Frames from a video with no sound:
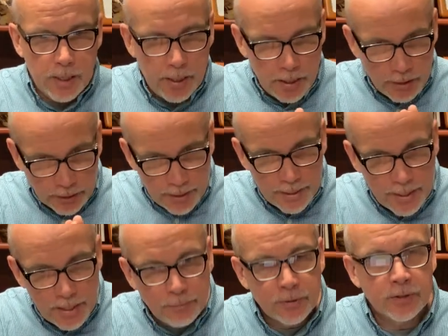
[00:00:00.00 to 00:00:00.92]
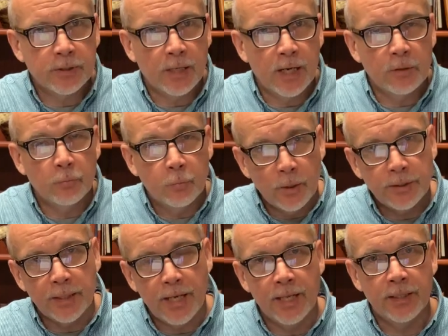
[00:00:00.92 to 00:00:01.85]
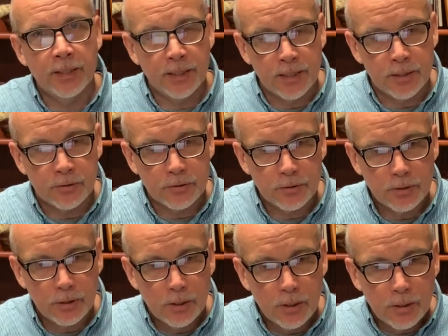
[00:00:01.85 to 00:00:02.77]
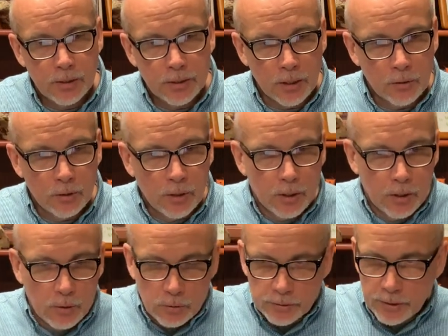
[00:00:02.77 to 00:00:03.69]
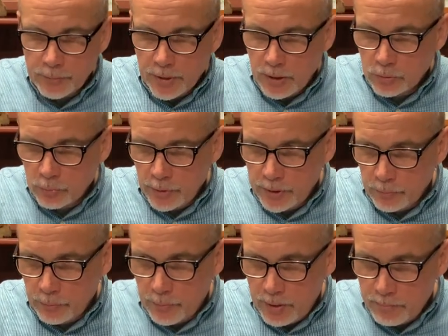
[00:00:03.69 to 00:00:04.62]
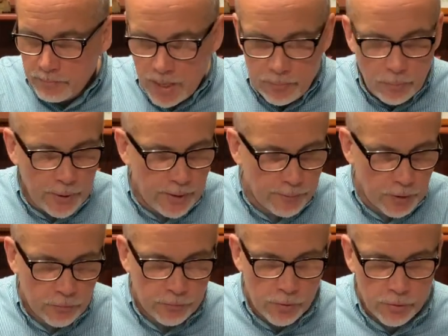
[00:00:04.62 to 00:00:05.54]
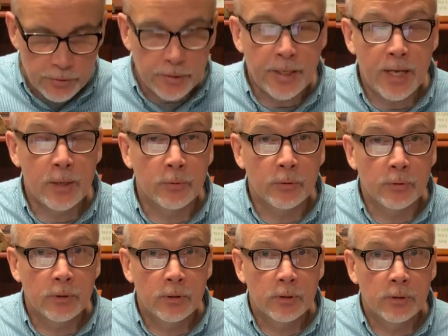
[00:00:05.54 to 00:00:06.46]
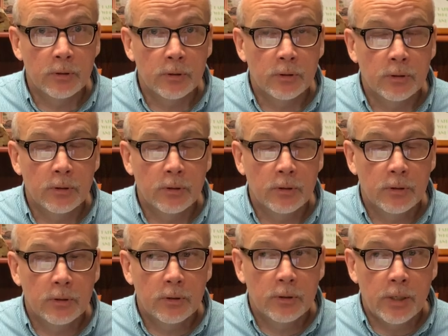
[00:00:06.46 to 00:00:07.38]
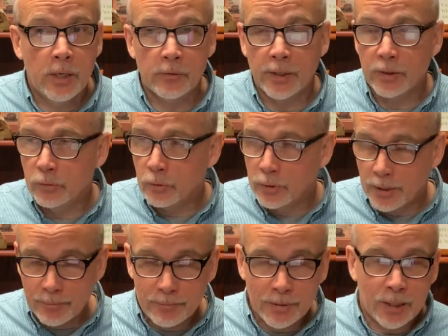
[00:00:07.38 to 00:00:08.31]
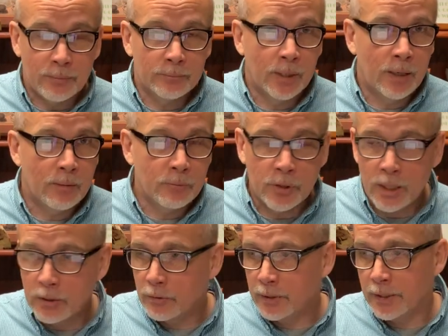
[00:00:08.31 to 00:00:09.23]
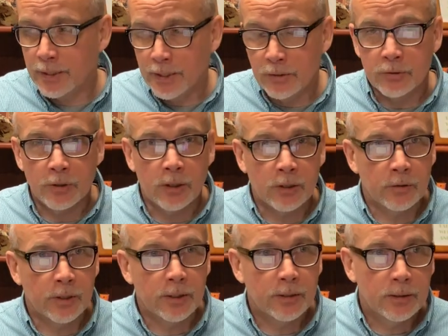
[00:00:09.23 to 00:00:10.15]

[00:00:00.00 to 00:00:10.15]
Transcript: and let him decide what the ending is. You know, sometimes when maybe we have no food on the table, and you're like, Lord, I'm hungry, and the kids are hungry.